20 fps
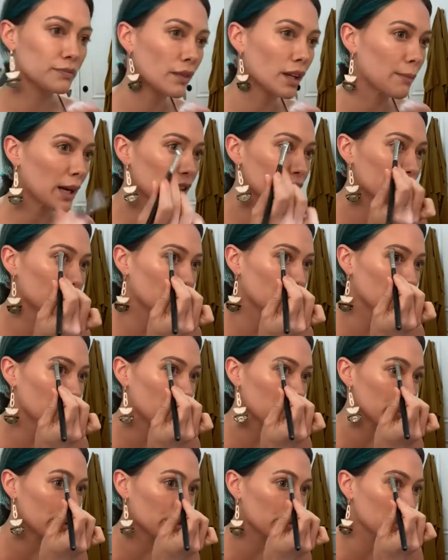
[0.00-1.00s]
I'm actually gonna go
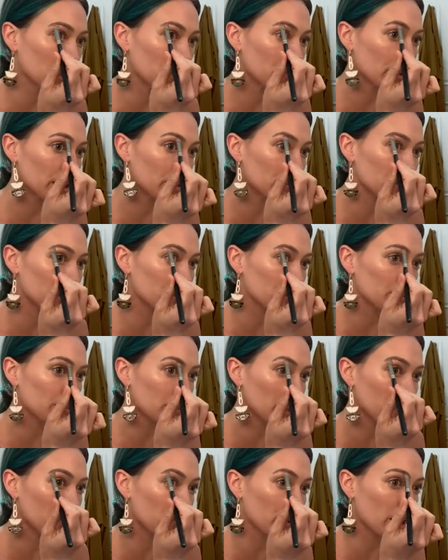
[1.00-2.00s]
under my
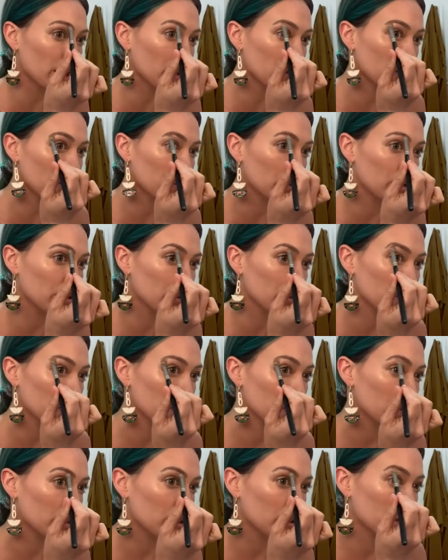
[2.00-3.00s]
brow
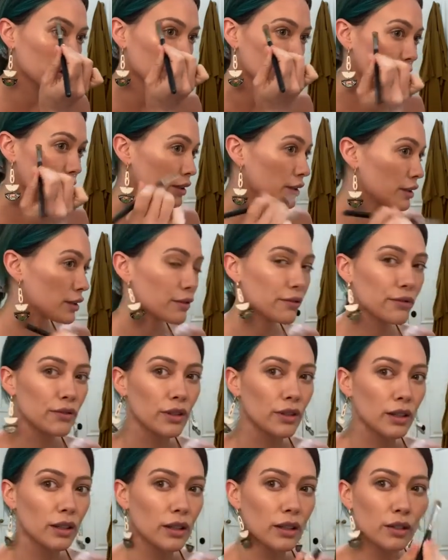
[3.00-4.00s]
here for
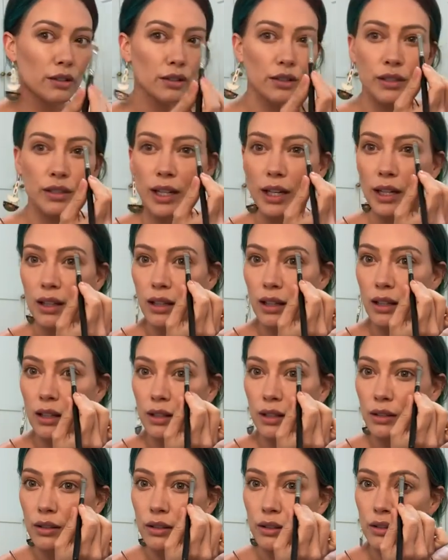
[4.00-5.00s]
a little
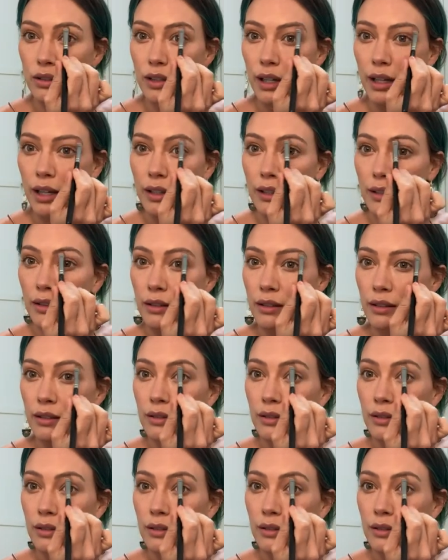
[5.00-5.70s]
shine.